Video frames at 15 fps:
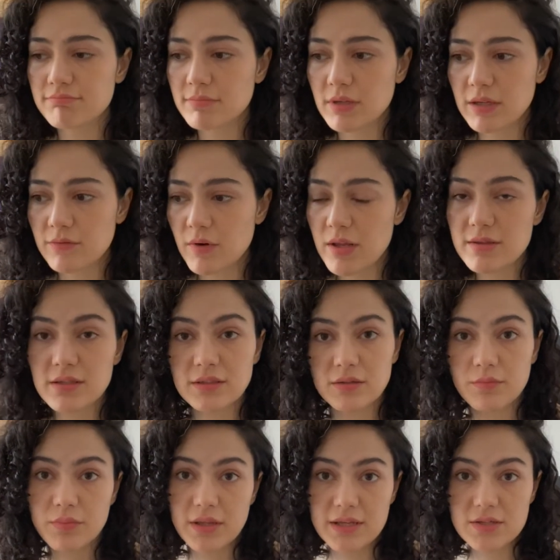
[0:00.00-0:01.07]
renting the
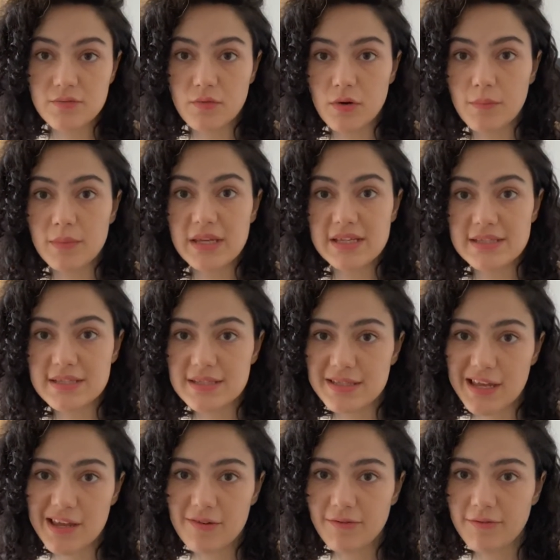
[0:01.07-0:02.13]
place from is
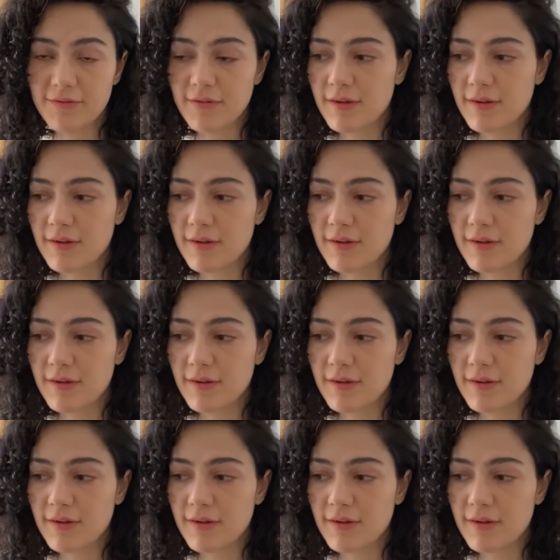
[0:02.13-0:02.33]
safe,